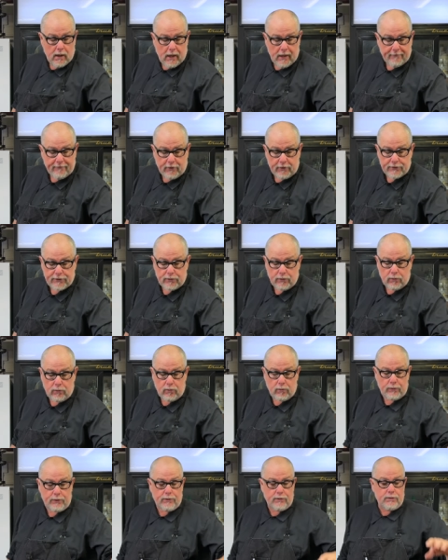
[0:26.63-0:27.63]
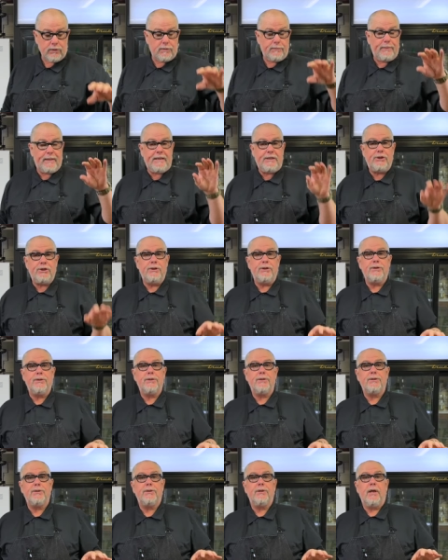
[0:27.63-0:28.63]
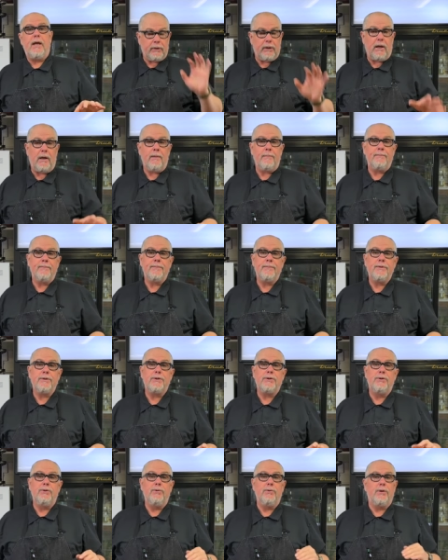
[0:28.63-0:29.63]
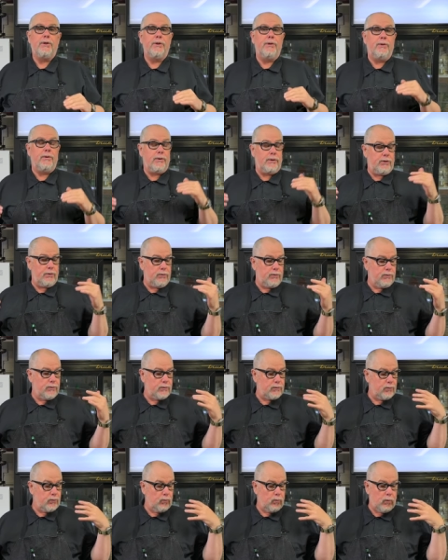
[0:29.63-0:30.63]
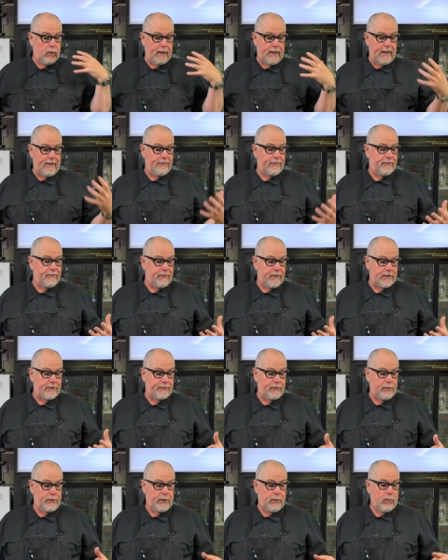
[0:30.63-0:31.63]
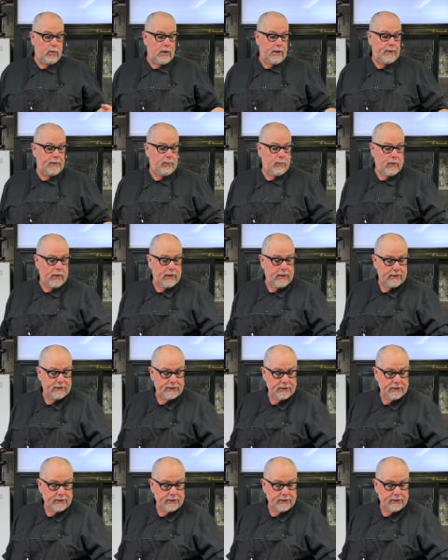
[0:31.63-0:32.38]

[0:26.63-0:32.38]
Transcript: I've also used peaches, plums. You can use whatever fresh fruit you want. You want a